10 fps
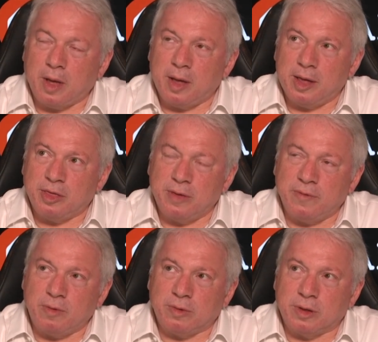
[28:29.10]
It's
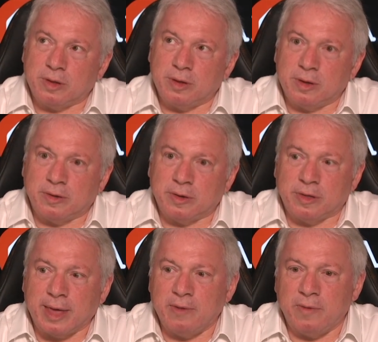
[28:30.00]
difficult to
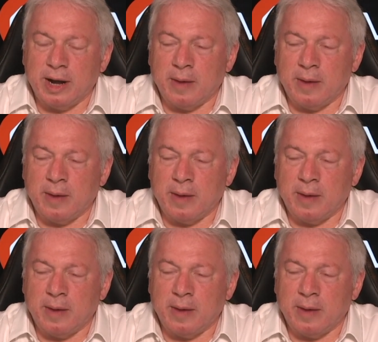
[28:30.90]
say, really.